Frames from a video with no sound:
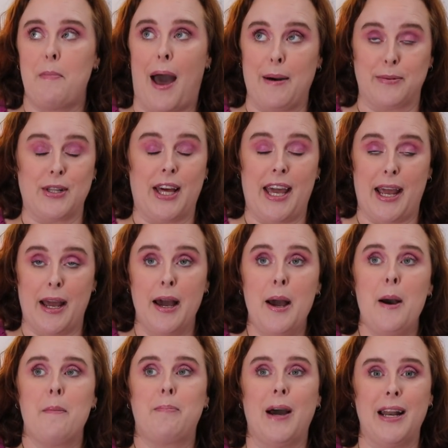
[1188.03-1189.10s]
babbling.
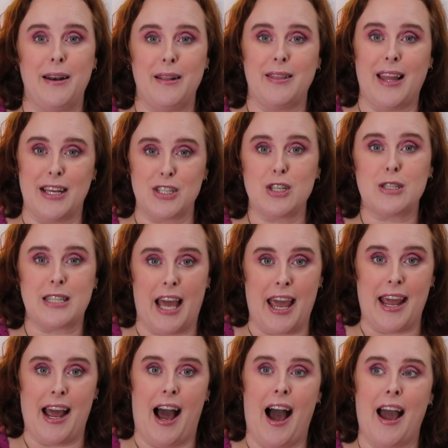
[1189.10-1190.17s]
But let's just
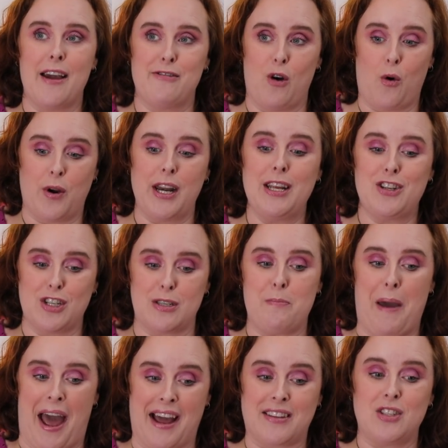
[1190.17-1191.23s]
say I've already just
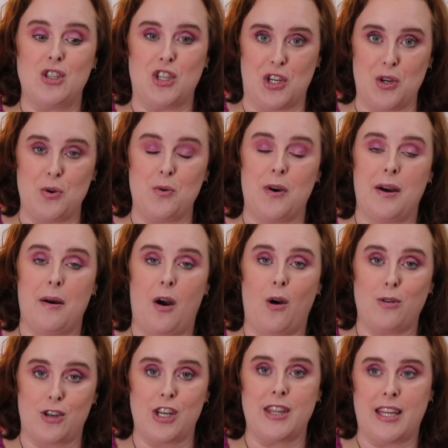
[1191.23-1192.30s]
backed two
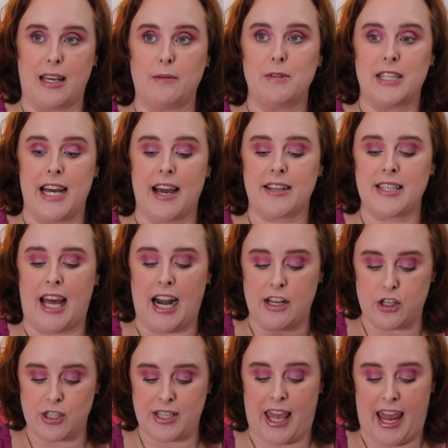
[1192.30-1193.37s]
ocean-themed decks, and I
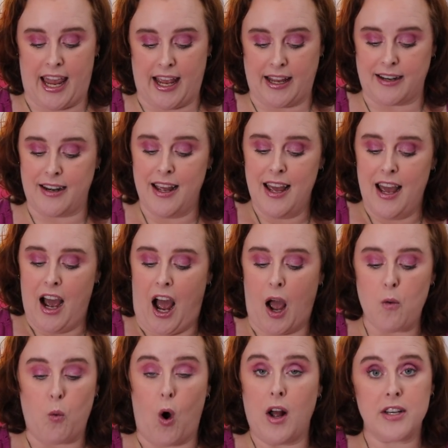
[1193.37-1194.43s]
just can't.
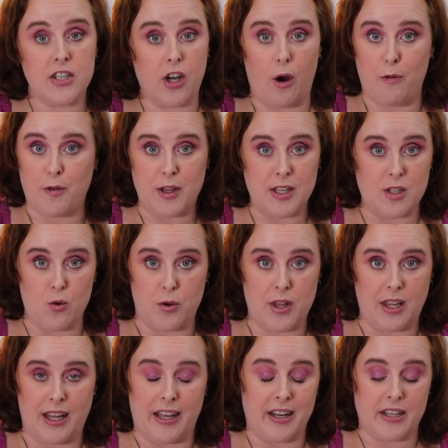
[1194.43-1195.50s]
I want to go for this North
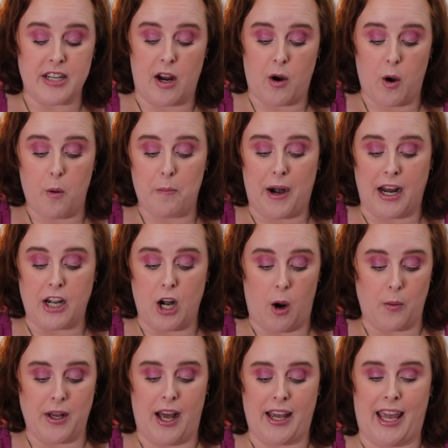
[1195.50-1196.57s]
Atlantic Tarot, but I
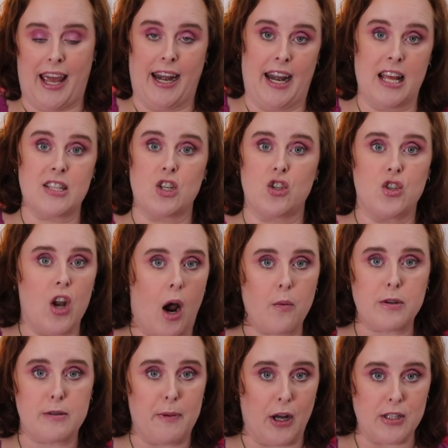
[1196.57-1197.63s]
know, it, again, it's just not
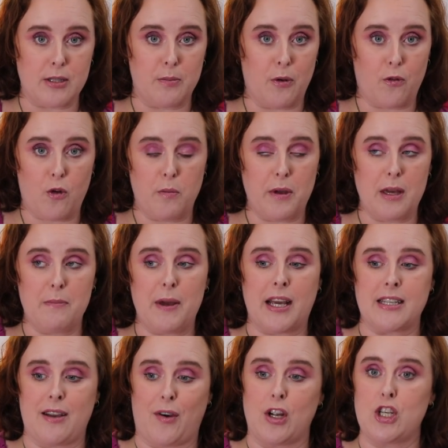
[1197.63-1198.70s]
responsible for me
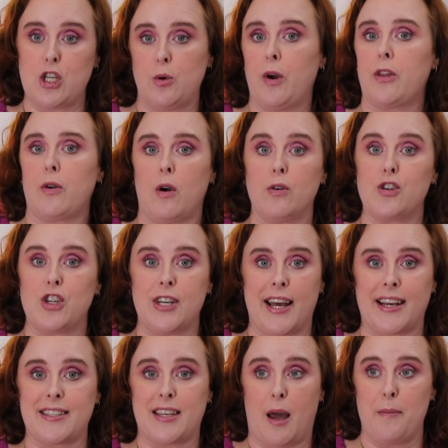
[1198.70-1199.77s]
because I've got two other ocean
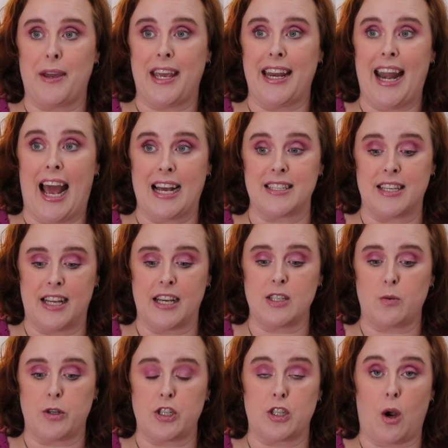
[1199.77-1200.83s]
decks coming in as it
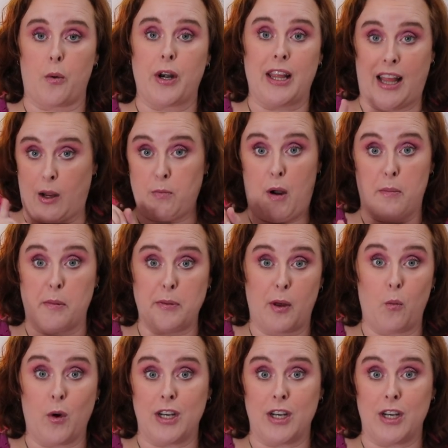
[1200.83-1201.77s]
is, which is already like probably